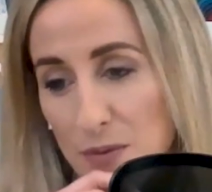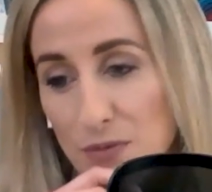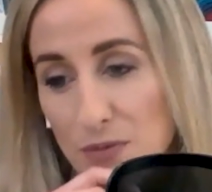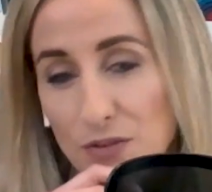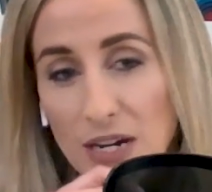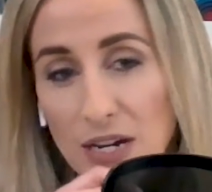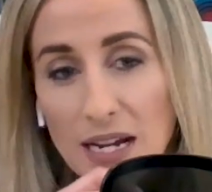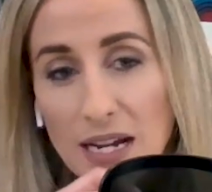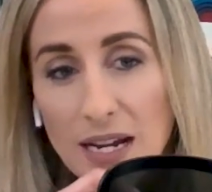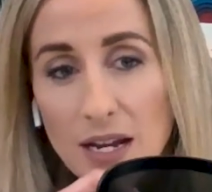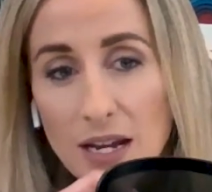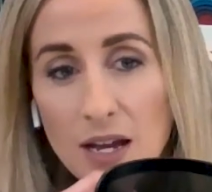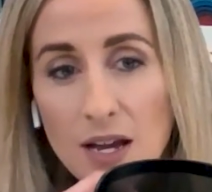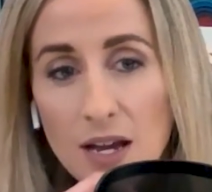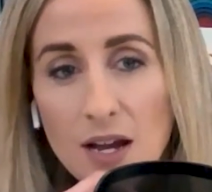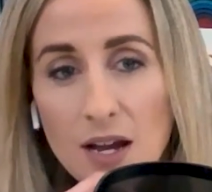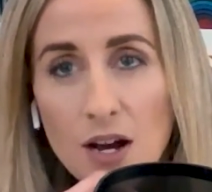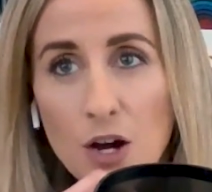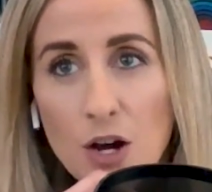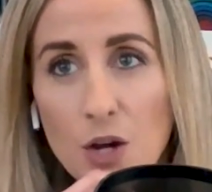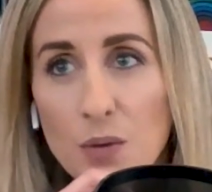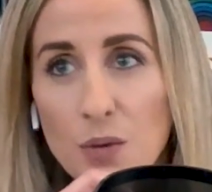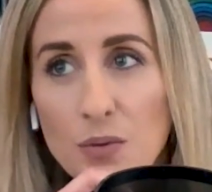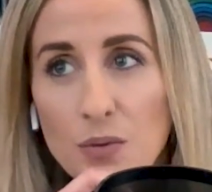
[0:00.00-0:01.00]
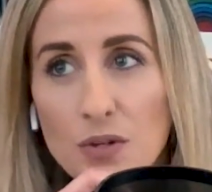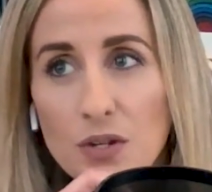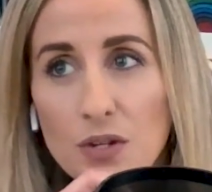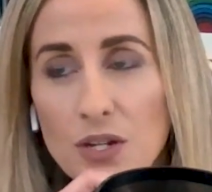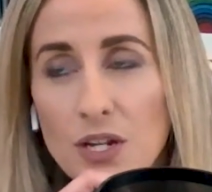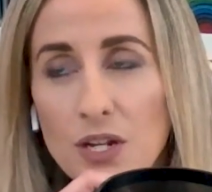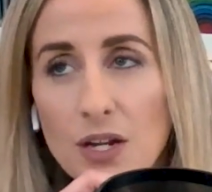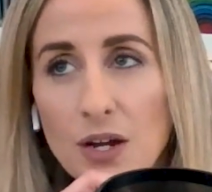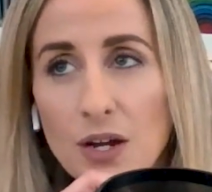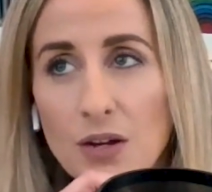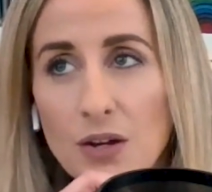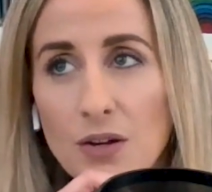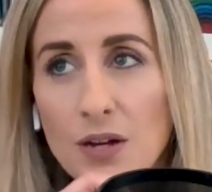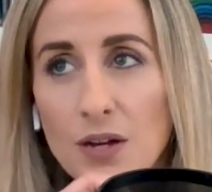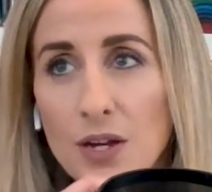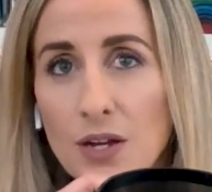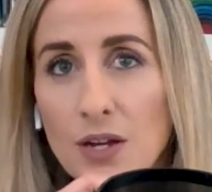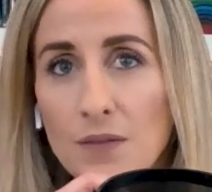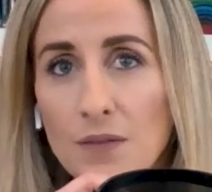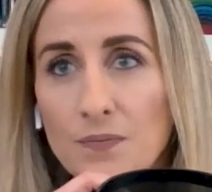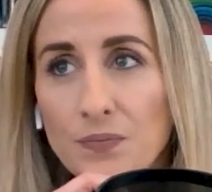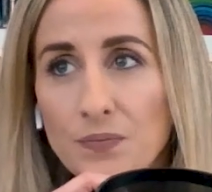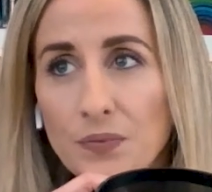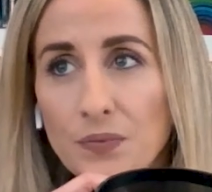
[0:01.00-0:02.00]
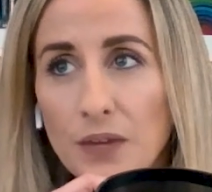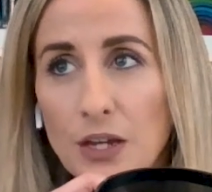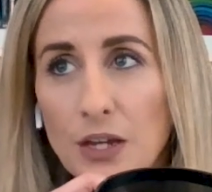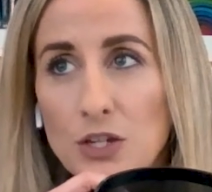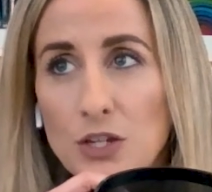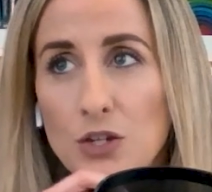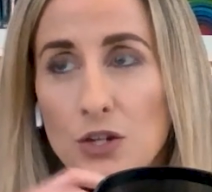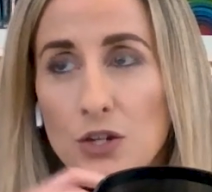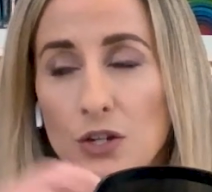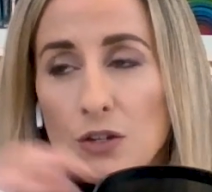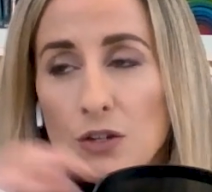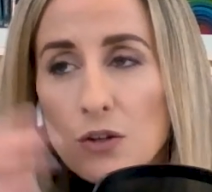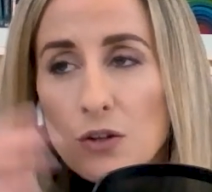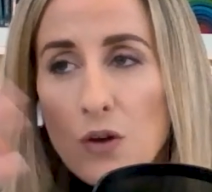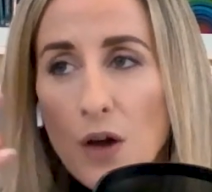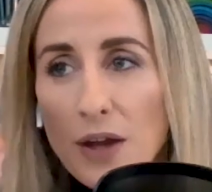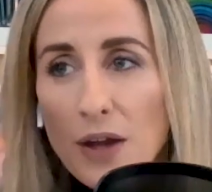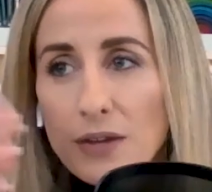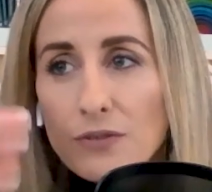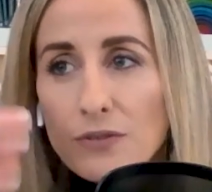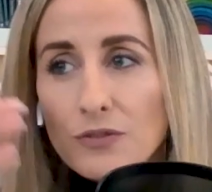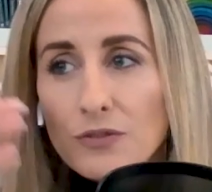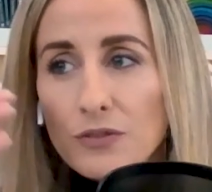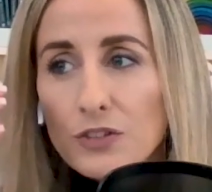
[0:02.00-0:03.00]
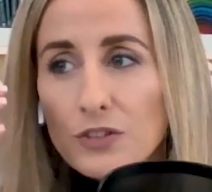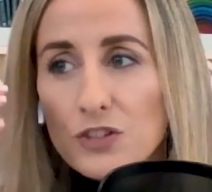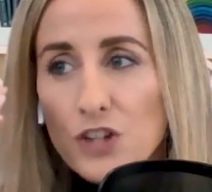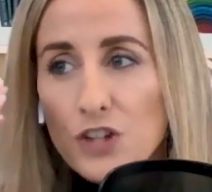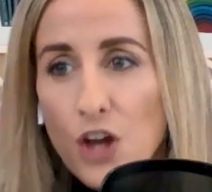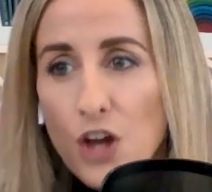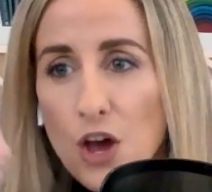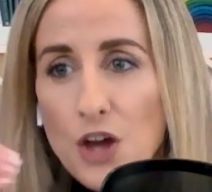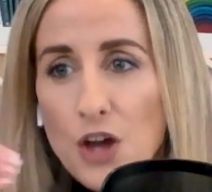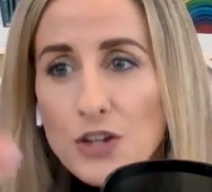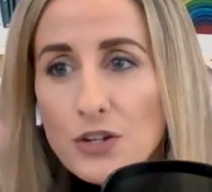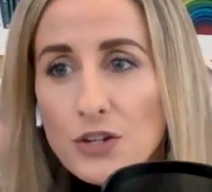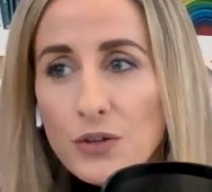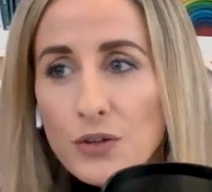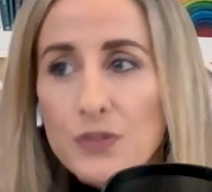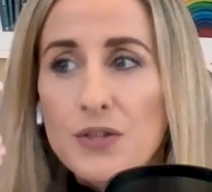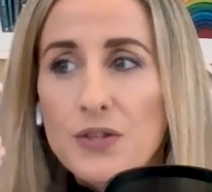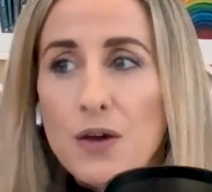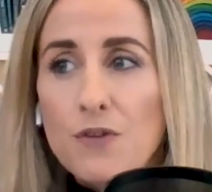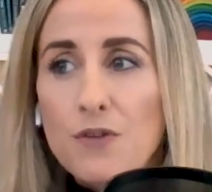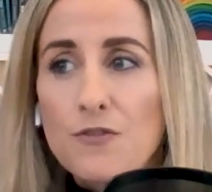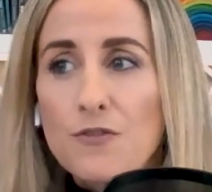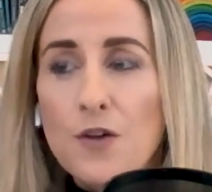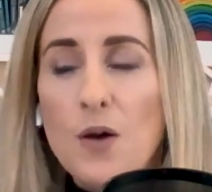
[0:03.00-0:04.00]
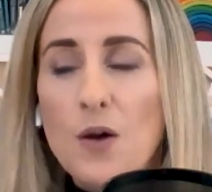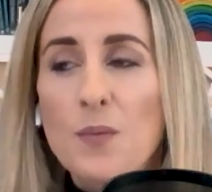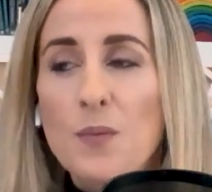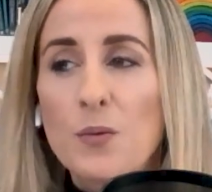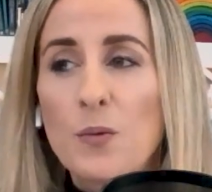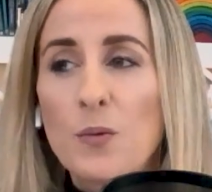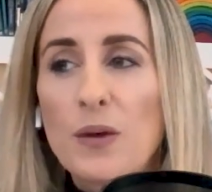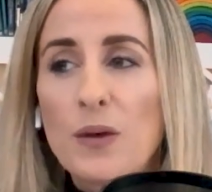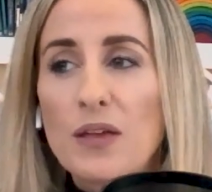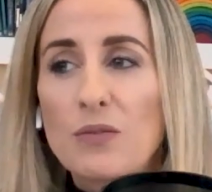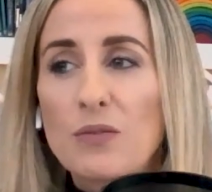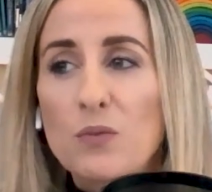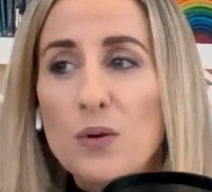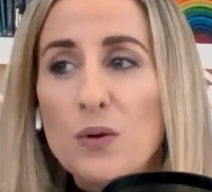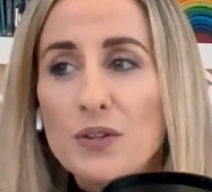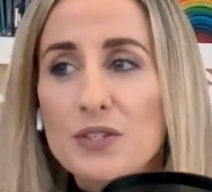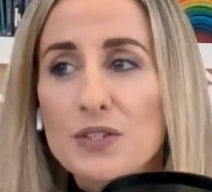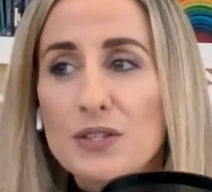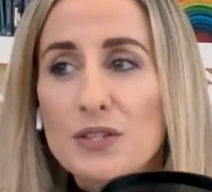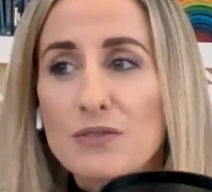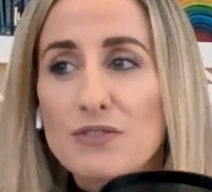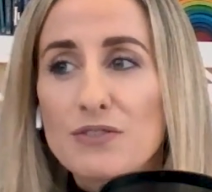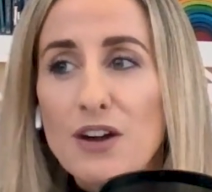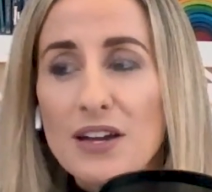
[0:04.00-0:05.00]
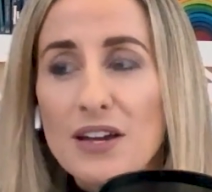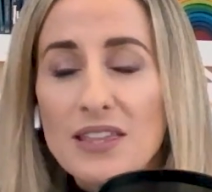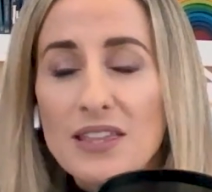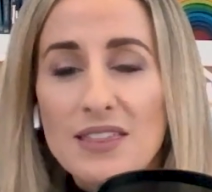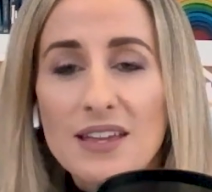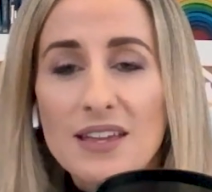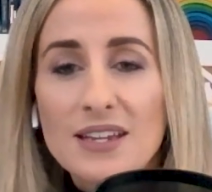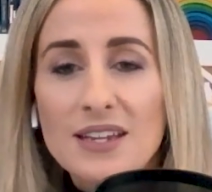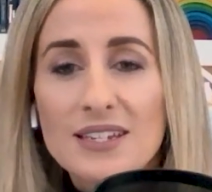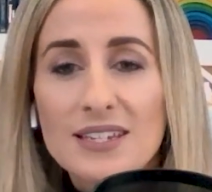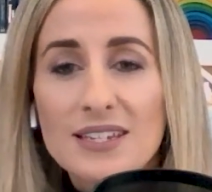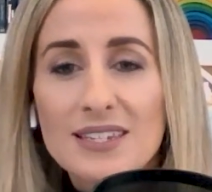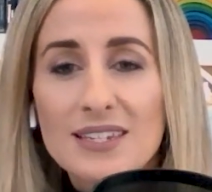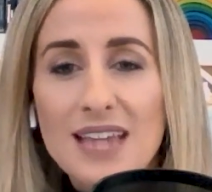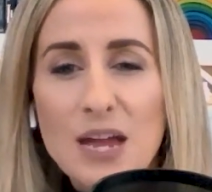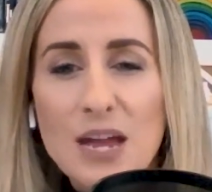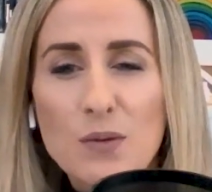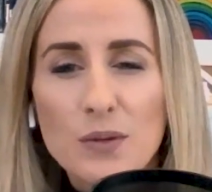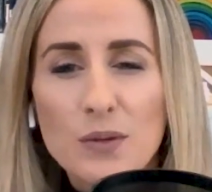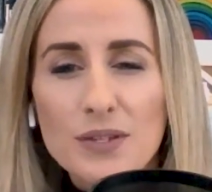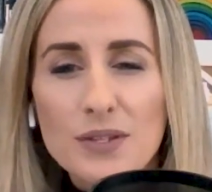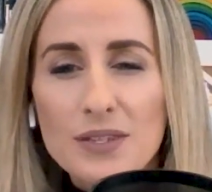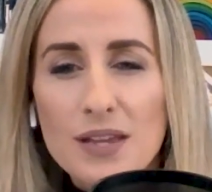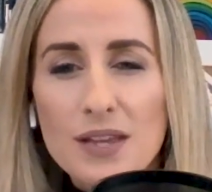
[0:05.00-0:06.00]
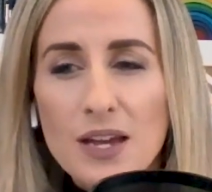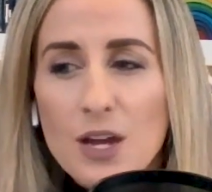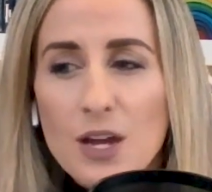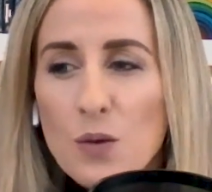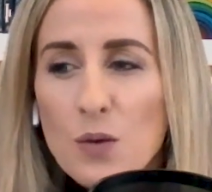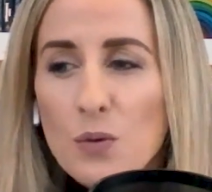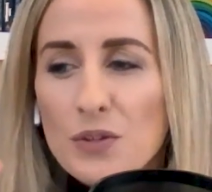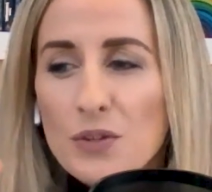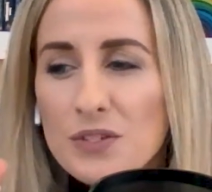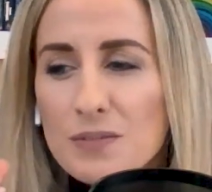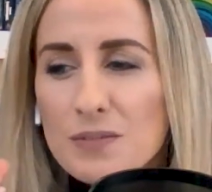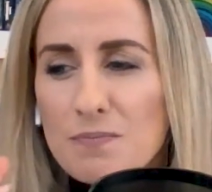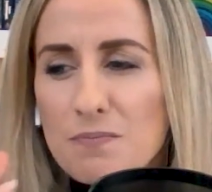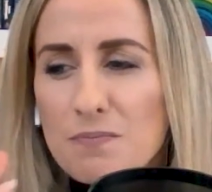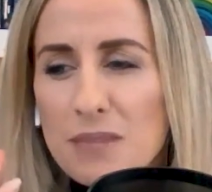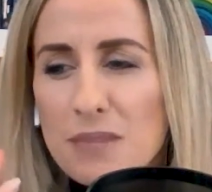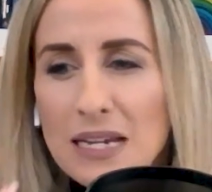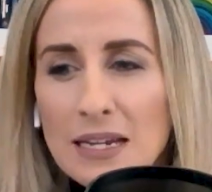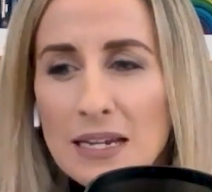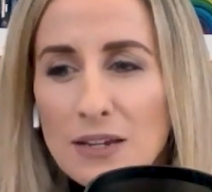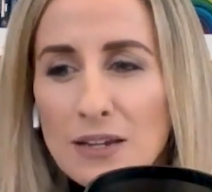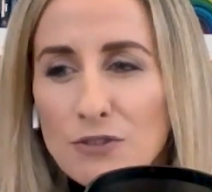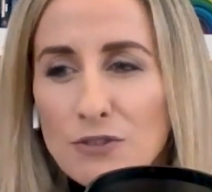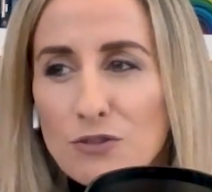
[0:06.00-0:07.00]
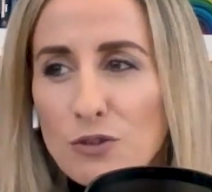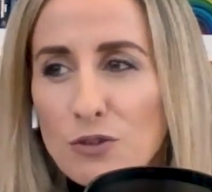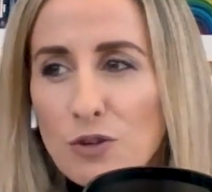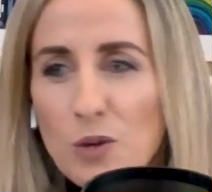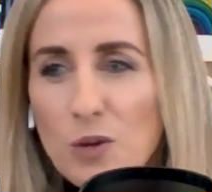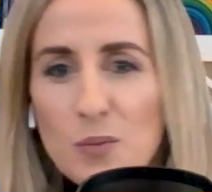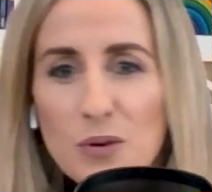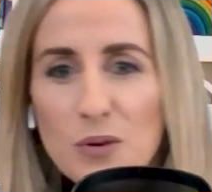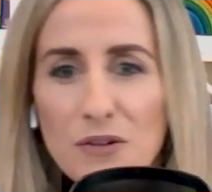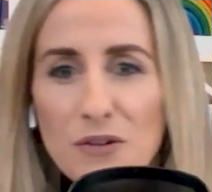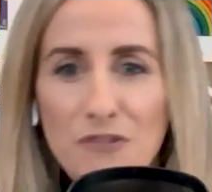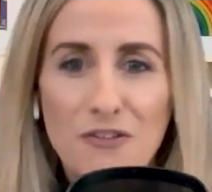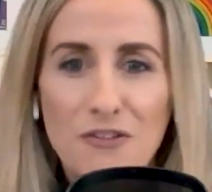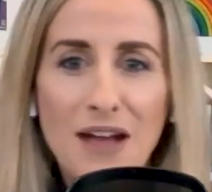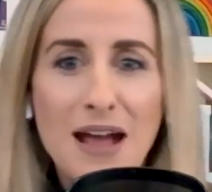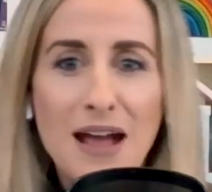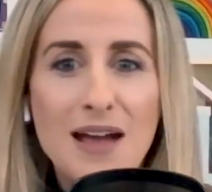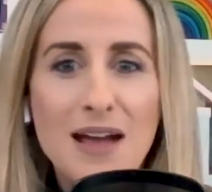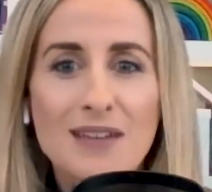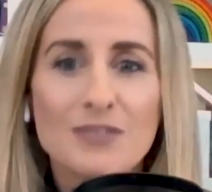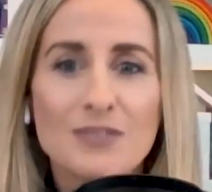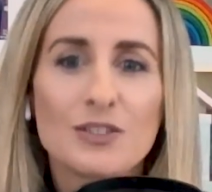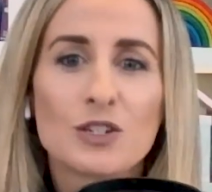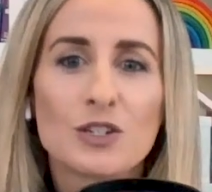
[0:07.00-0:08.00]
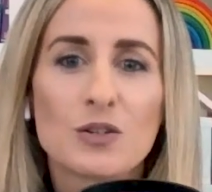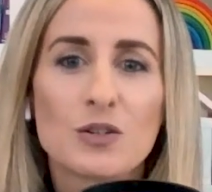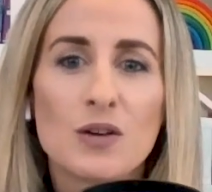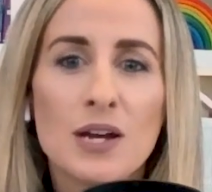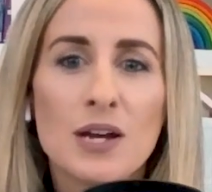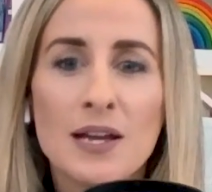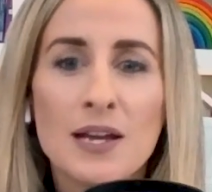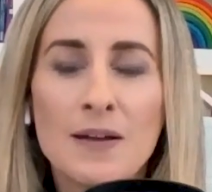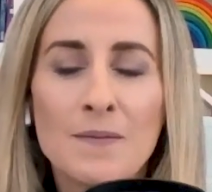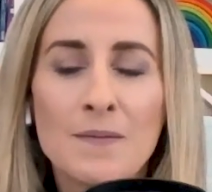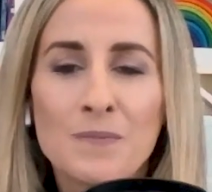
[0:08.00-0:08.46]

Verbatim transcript: But really, I would, you know, you can kind of churn yourself up with what's the right thing to say what's what's meaningful or profound or